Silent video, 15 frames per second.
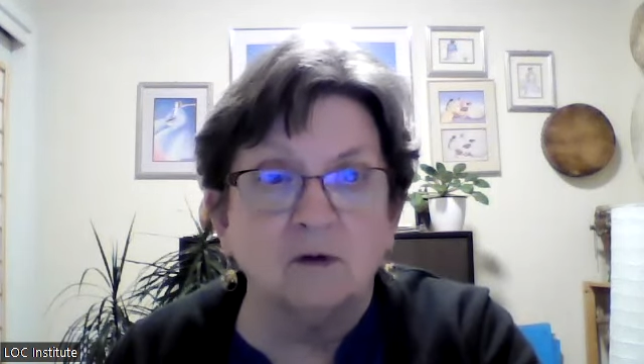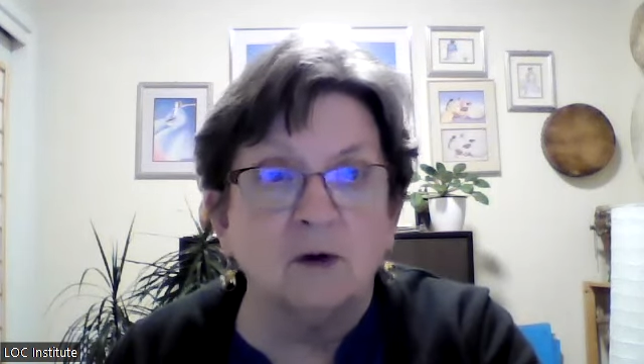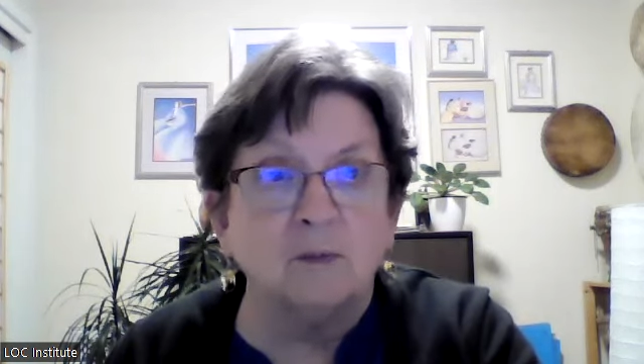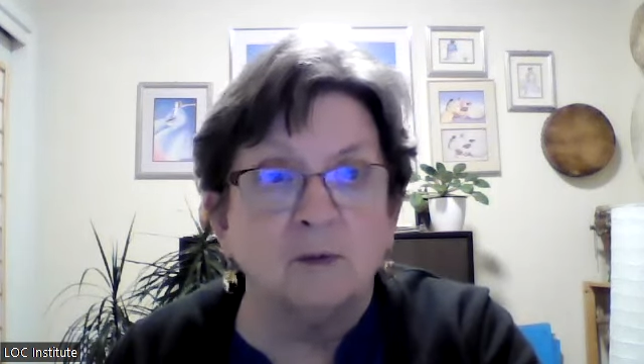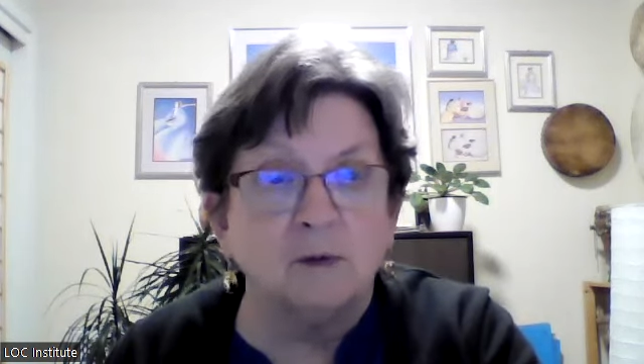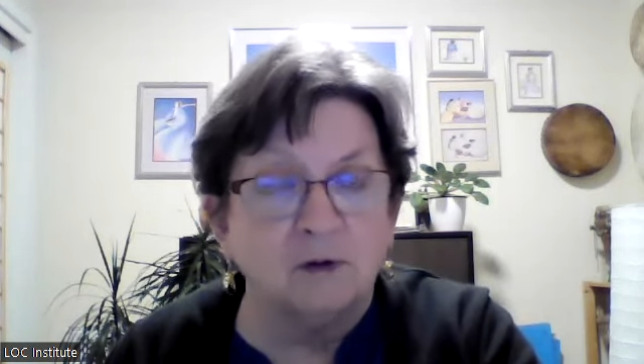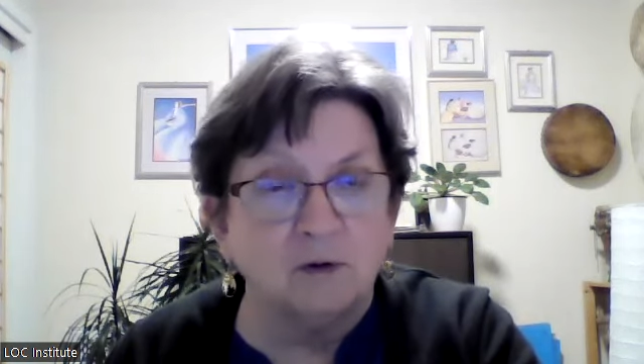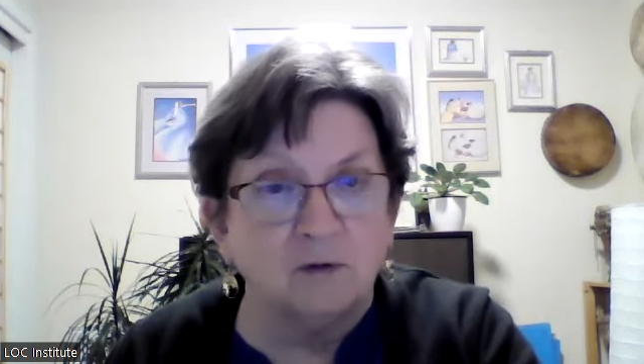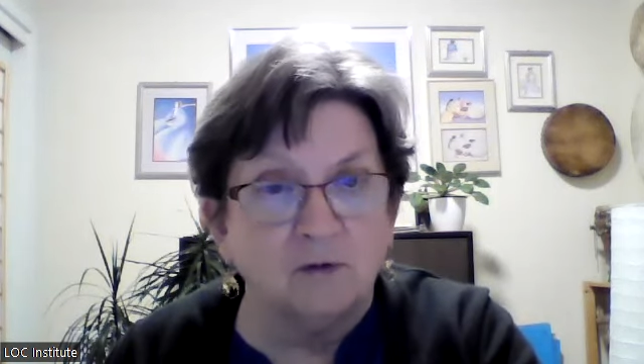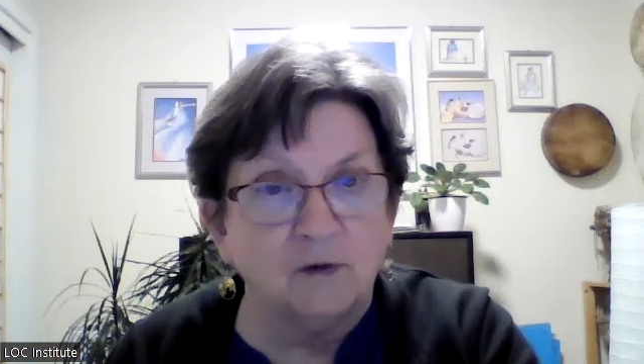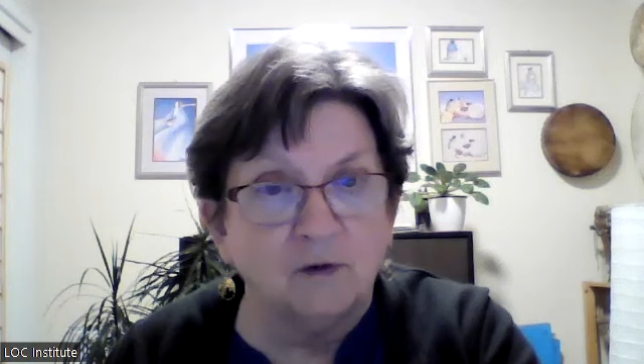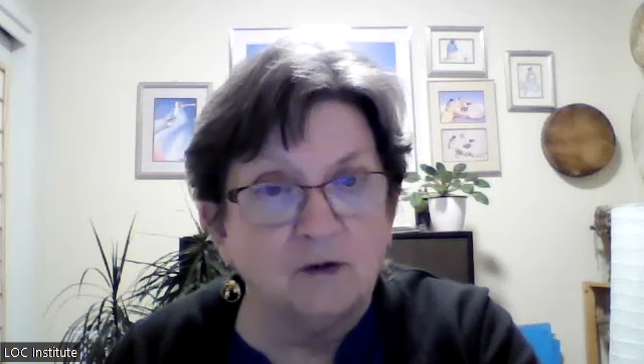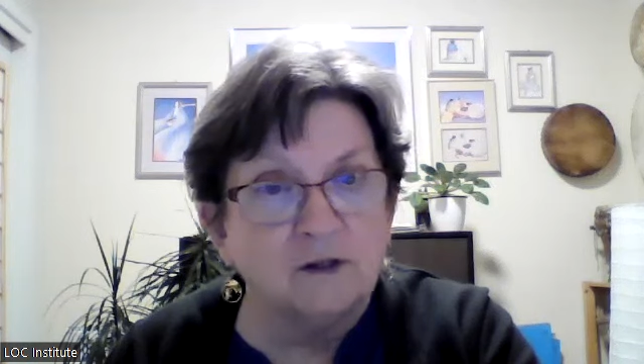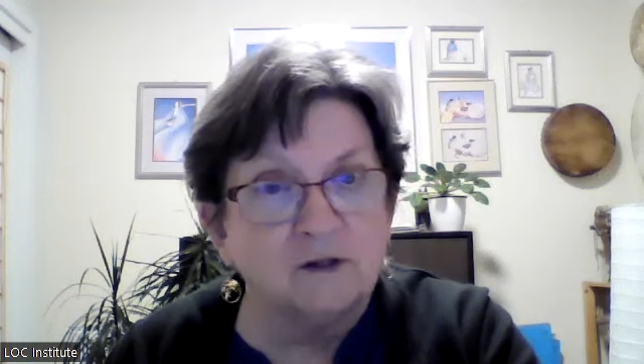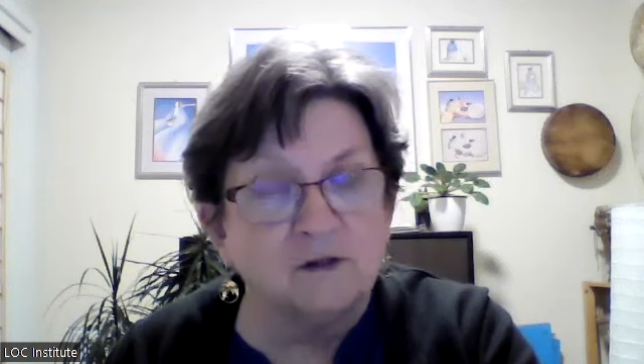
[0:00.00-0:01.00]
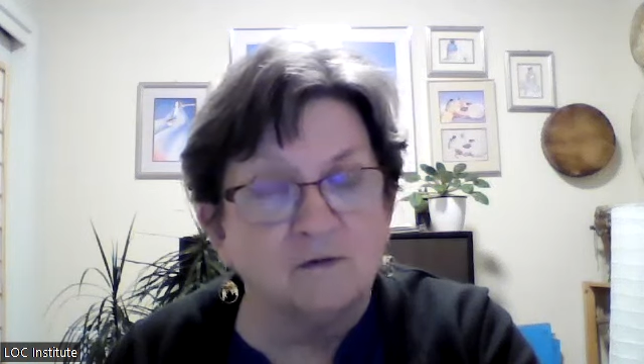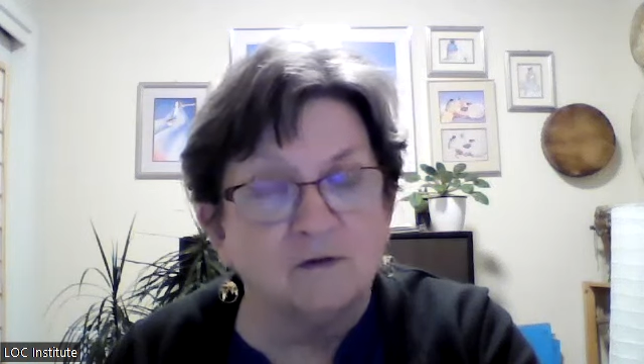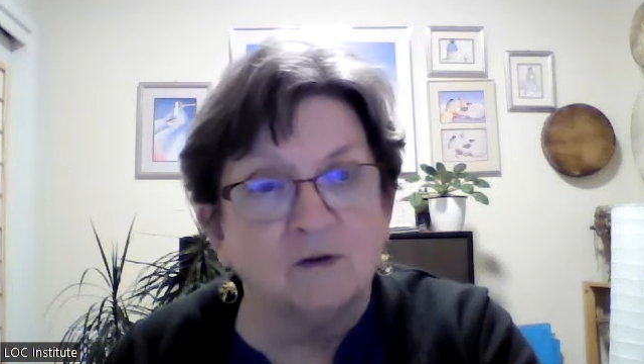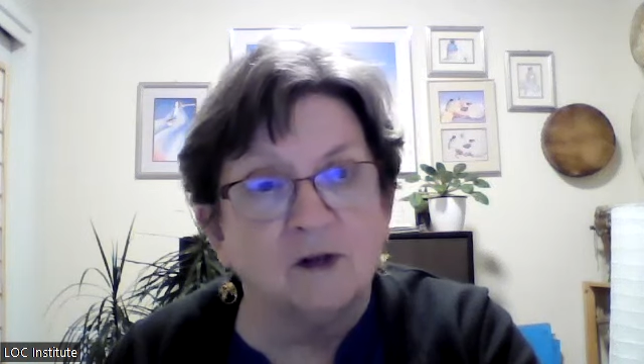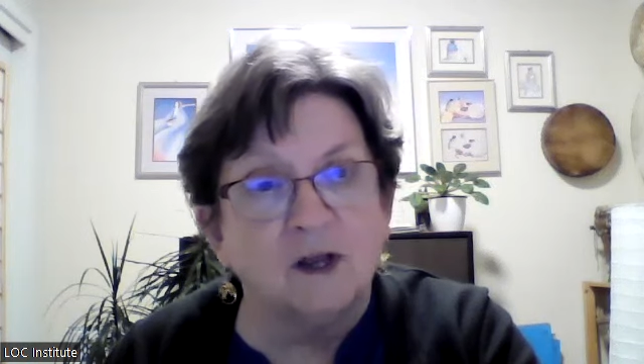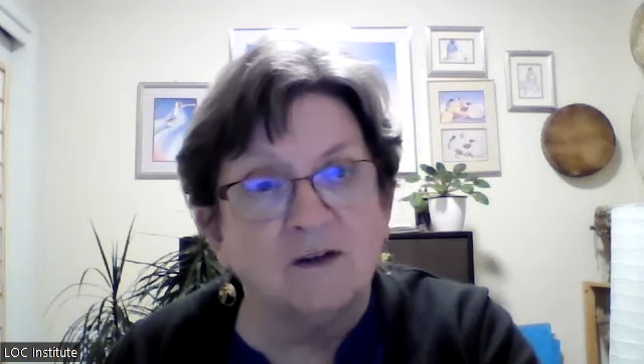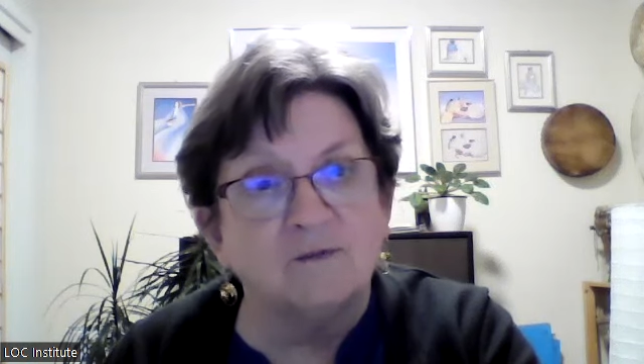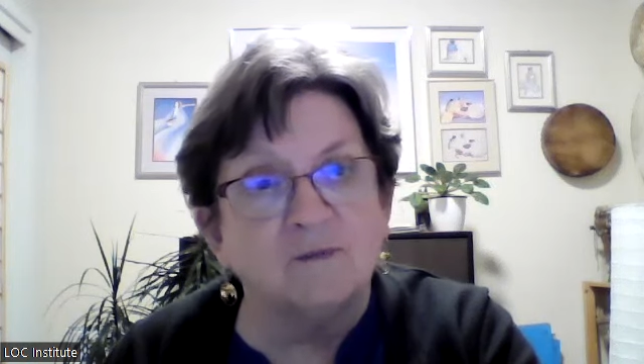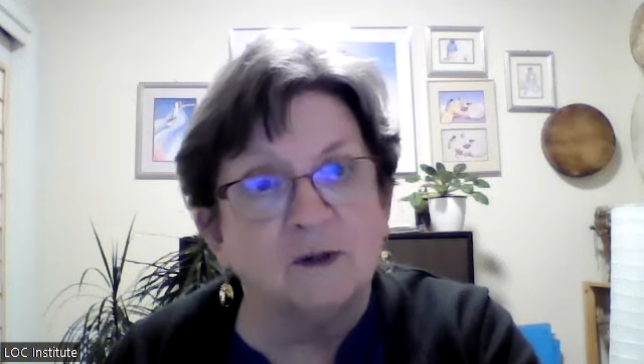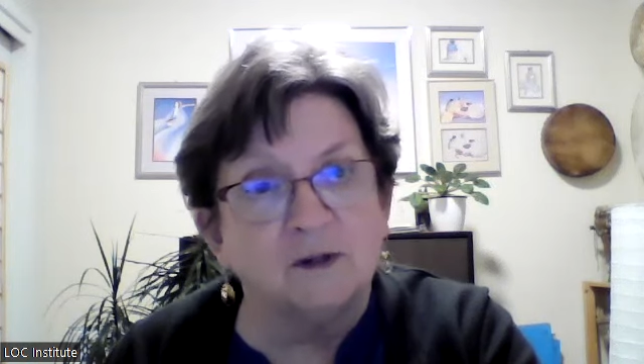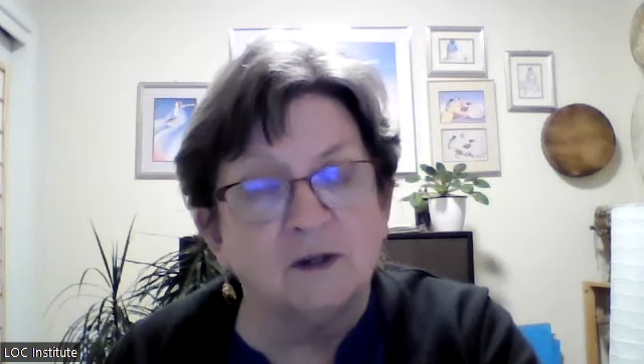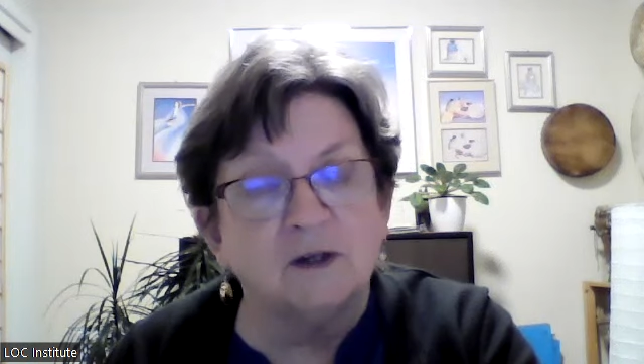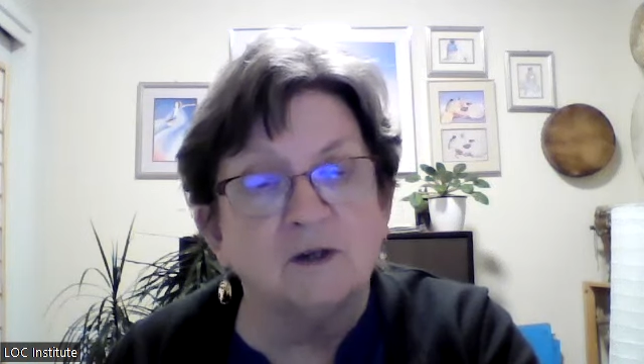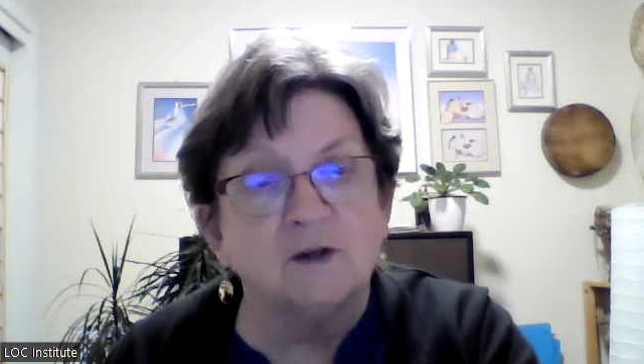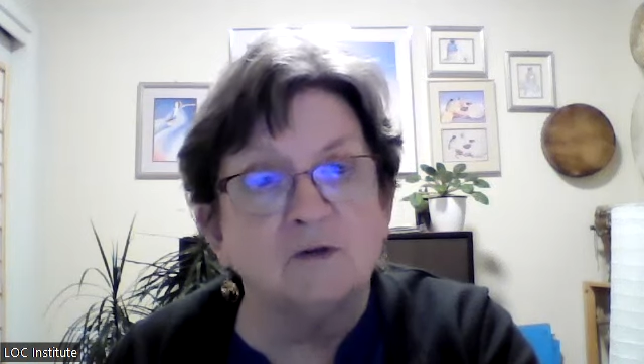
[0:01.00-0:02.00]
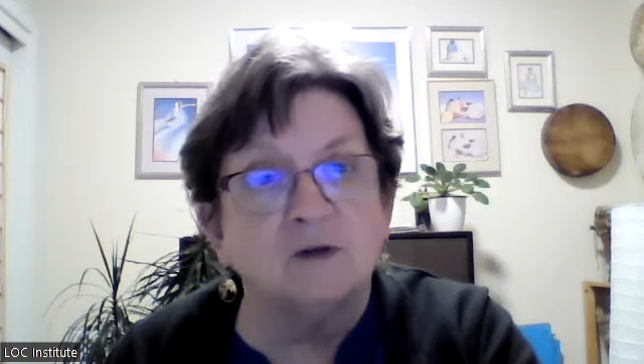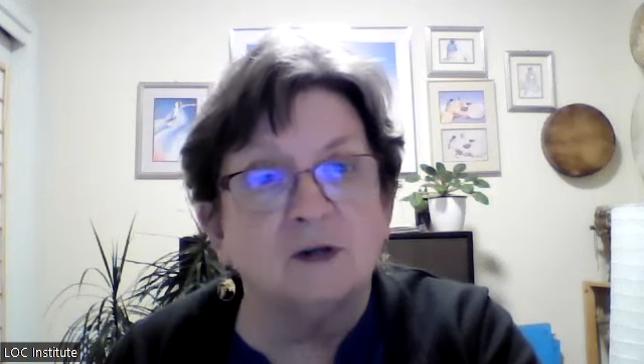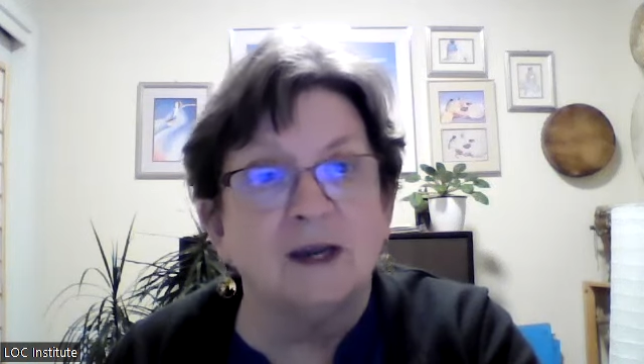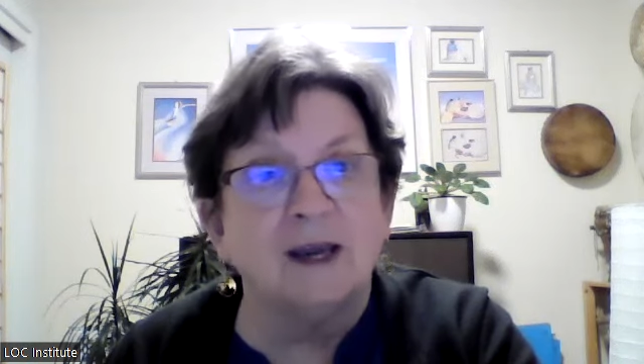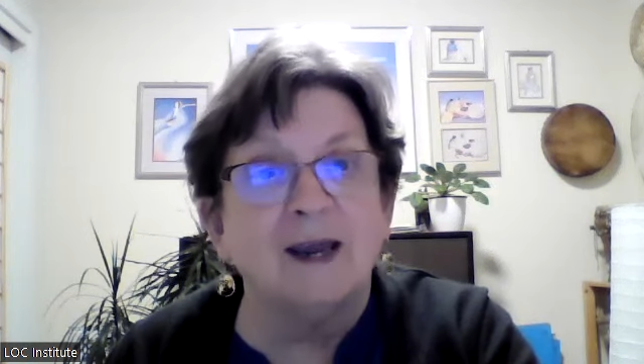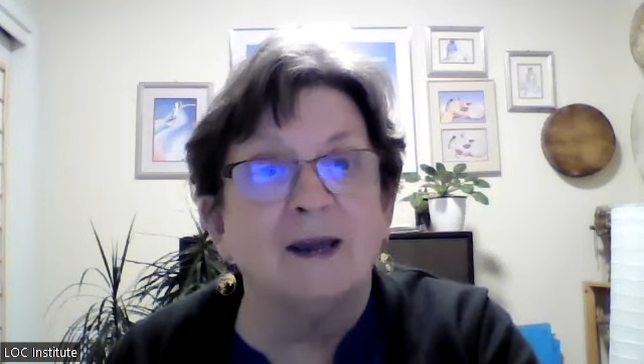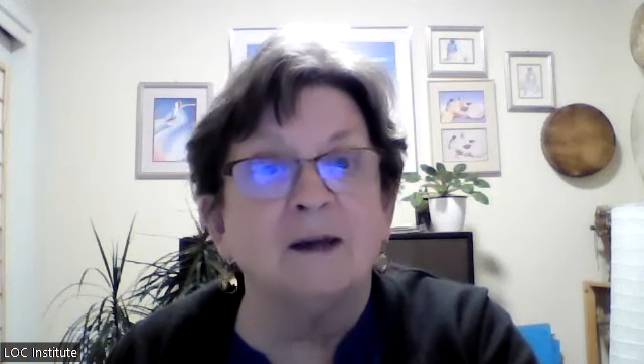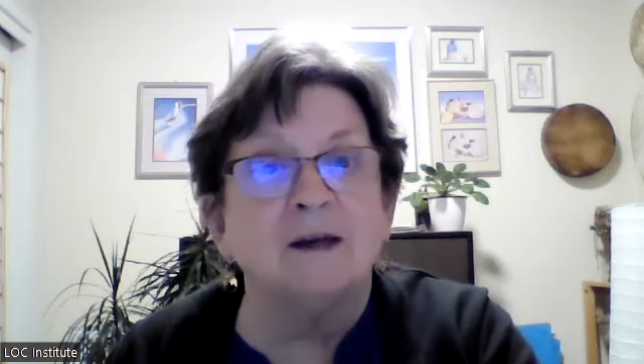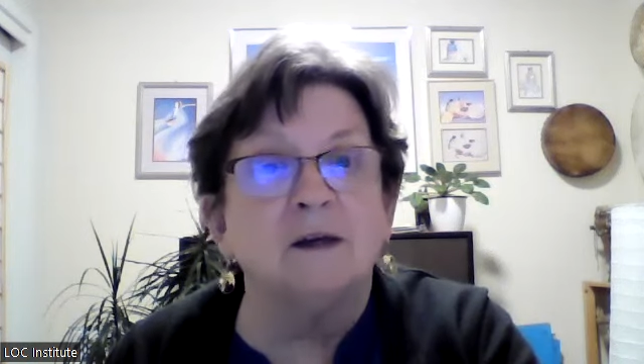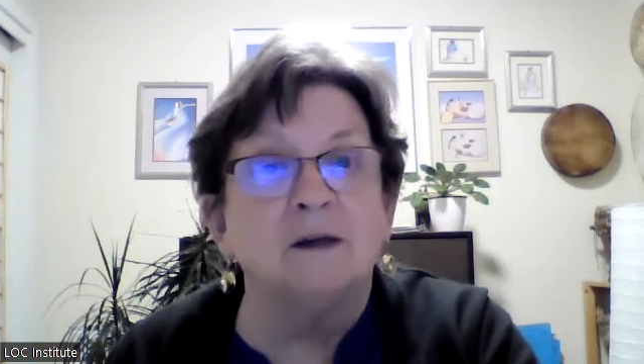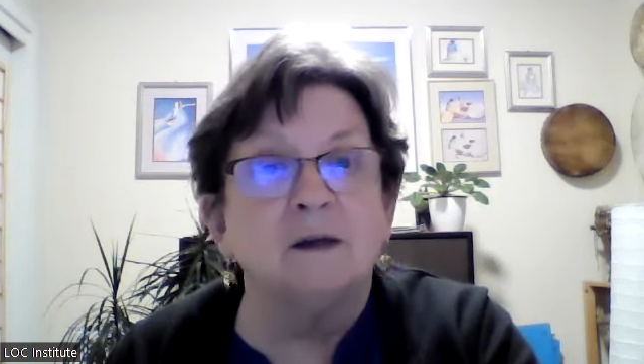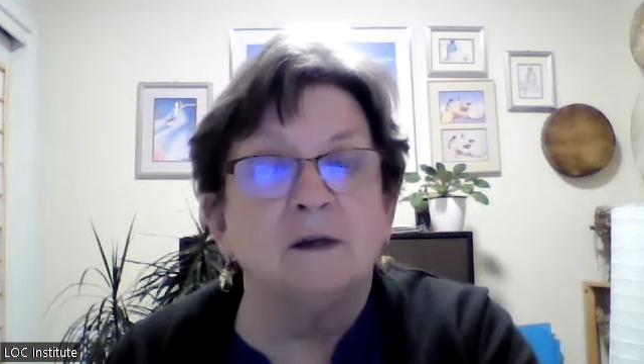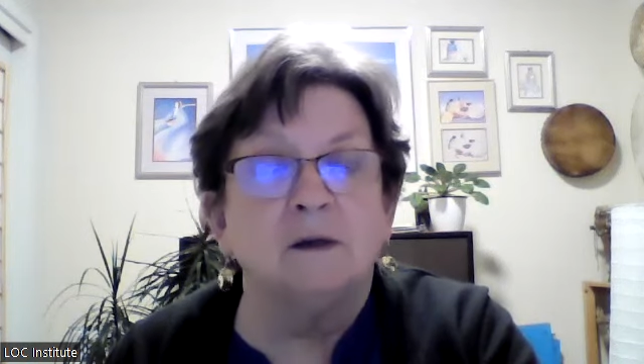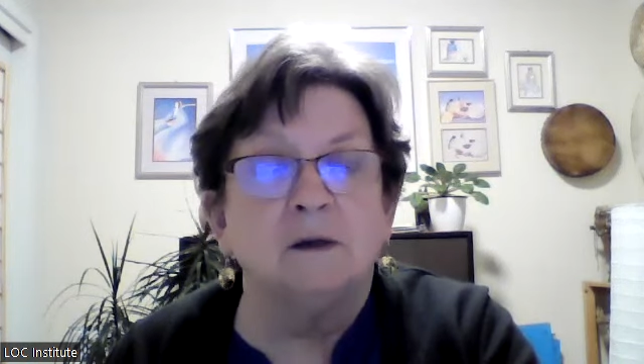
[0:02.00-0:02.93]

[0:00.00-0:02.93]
cripple you for the rest of your life, but you can